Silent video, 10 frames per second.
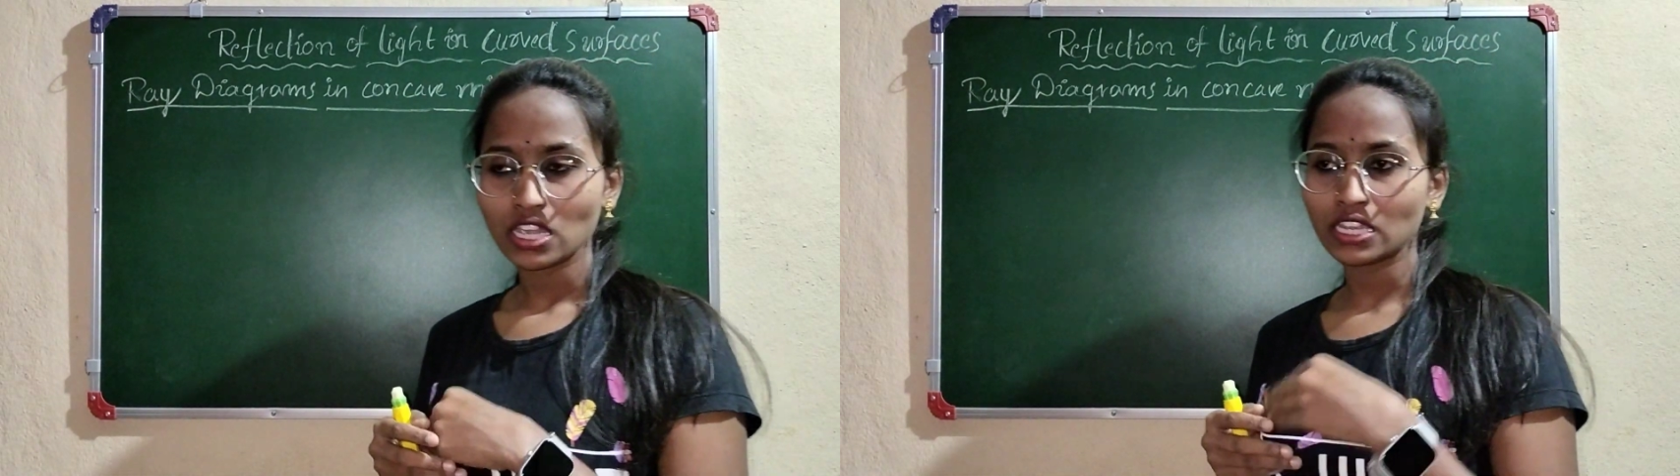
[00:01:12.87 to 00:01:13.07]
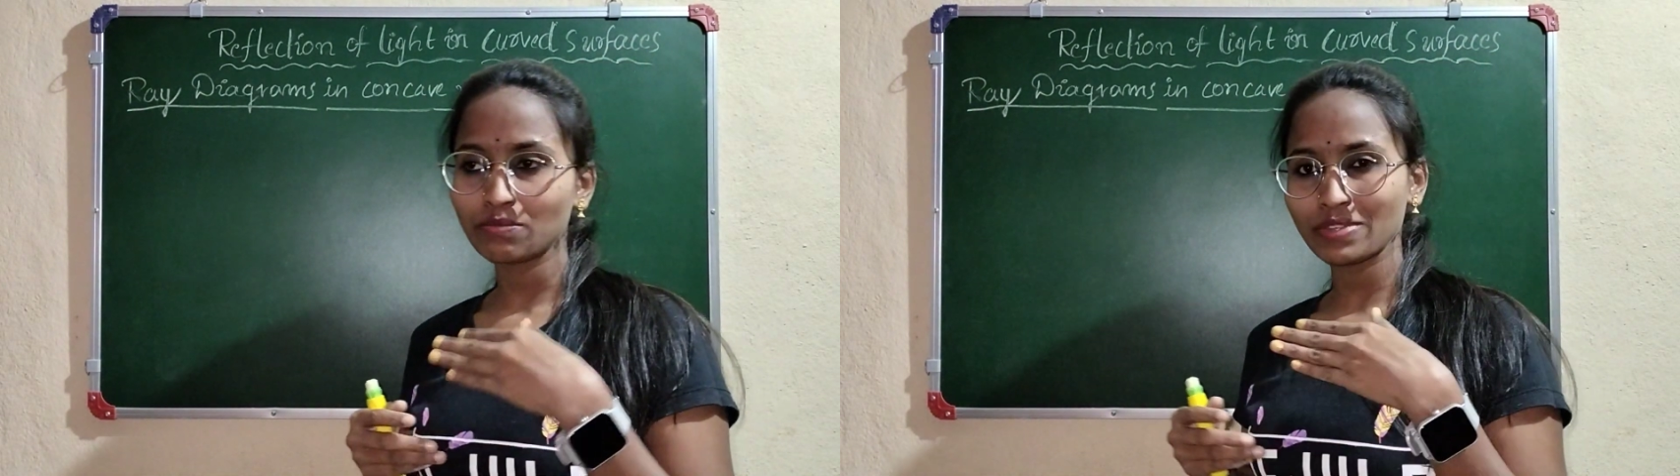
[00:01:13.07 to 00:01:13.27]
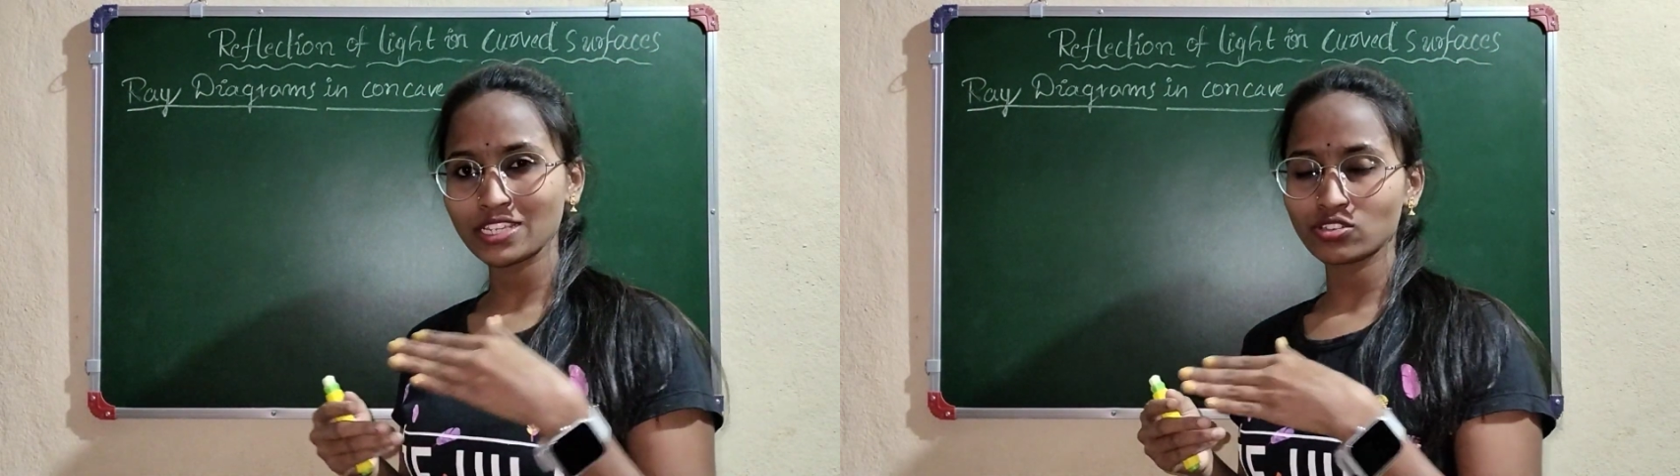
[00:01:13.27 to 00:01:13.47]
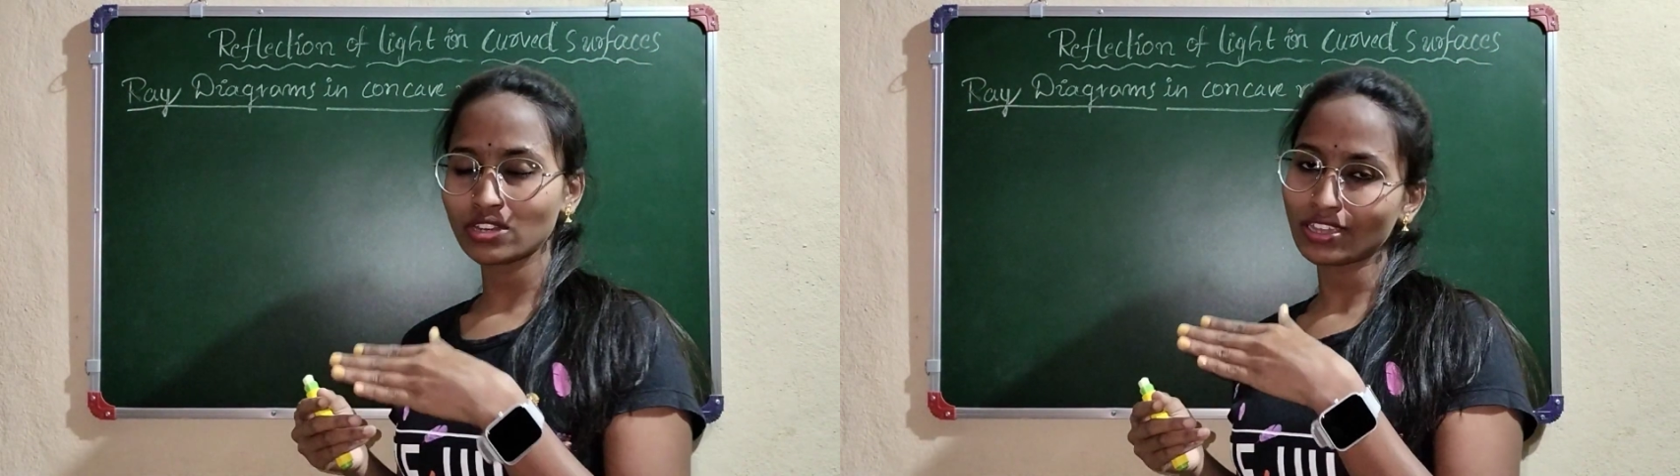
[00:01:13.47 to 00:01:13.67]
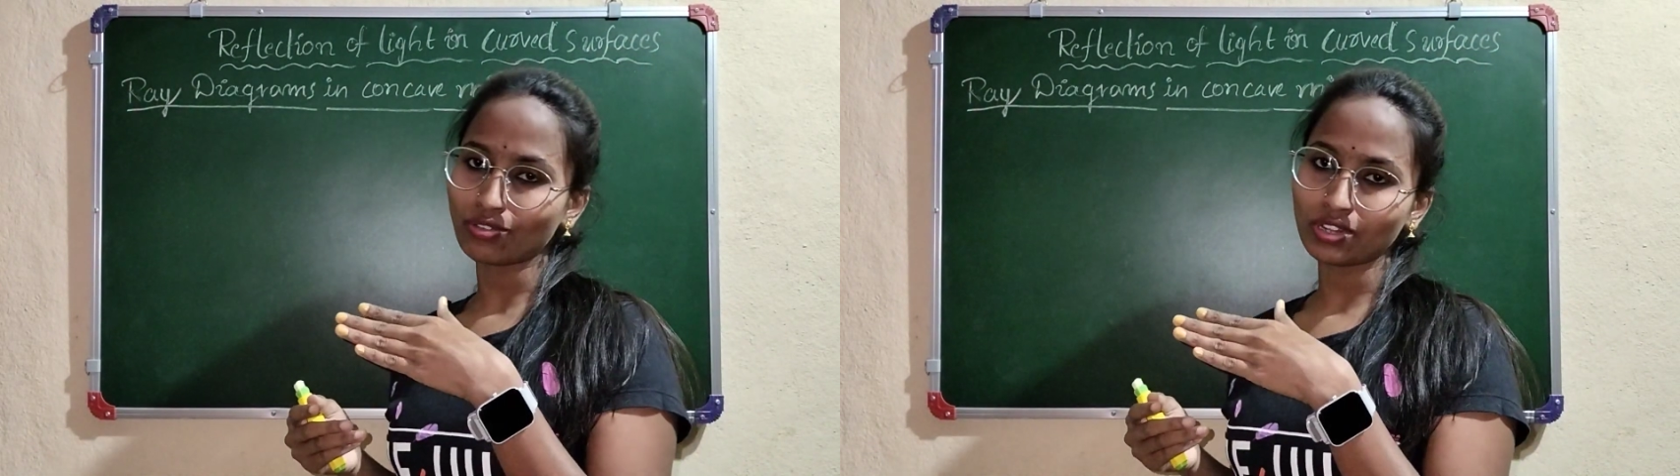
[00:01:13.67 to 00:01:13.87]
In based on,
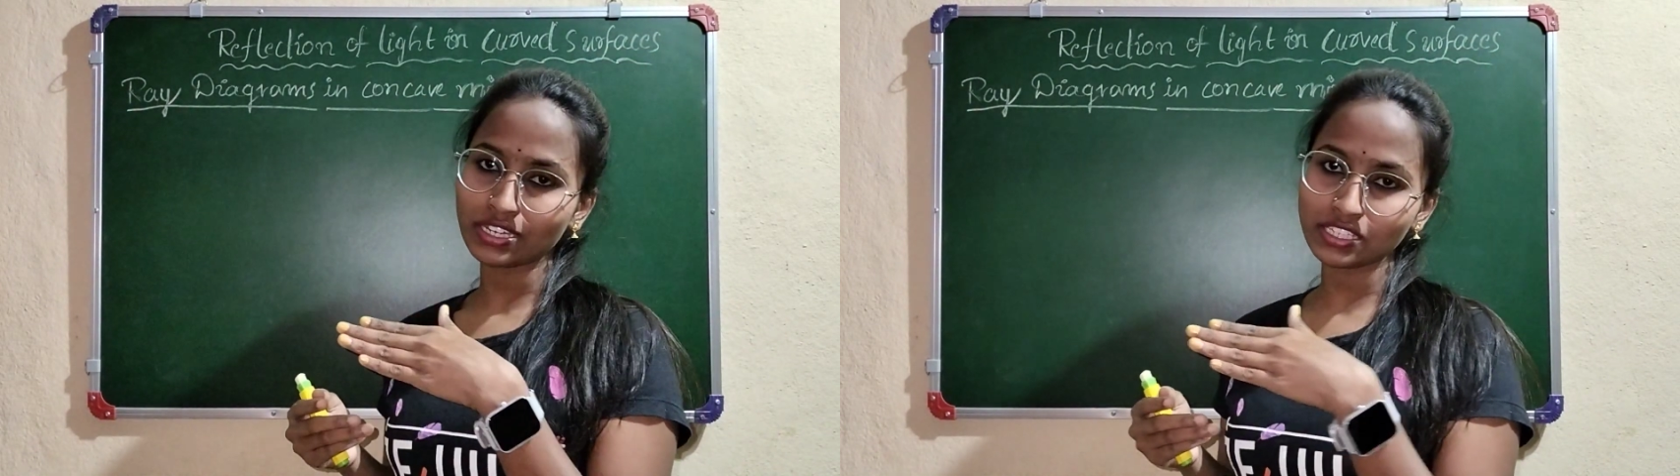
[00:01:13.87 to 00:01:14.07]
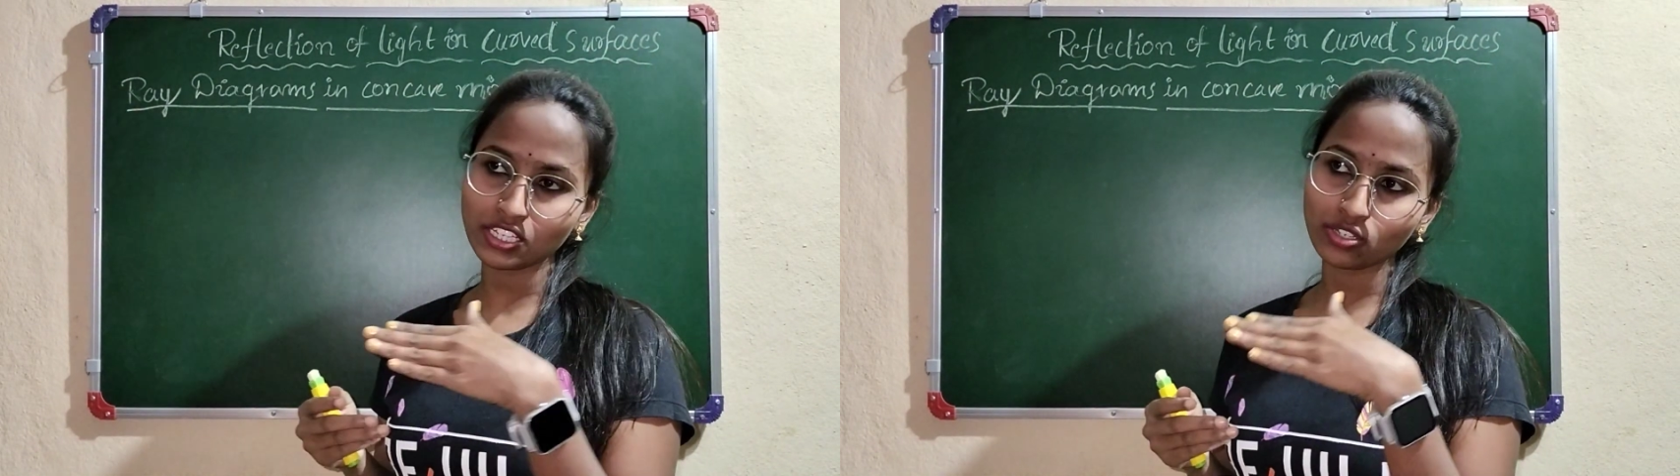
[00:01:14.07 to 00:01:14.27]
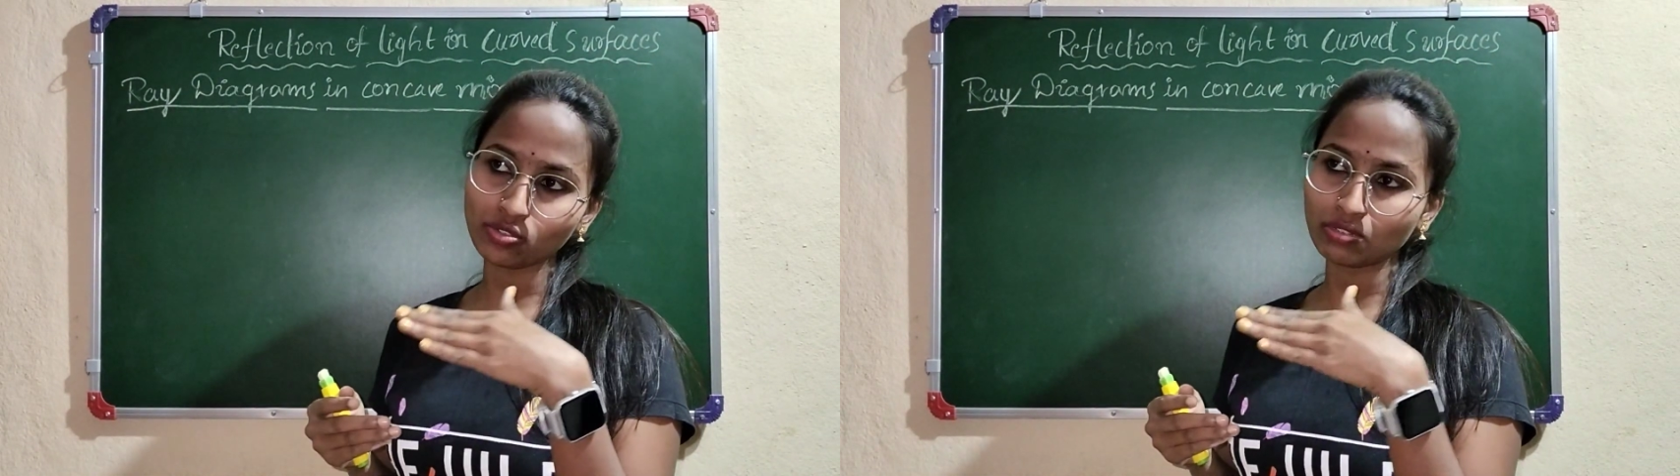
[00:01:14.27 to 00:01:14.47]
I already said you,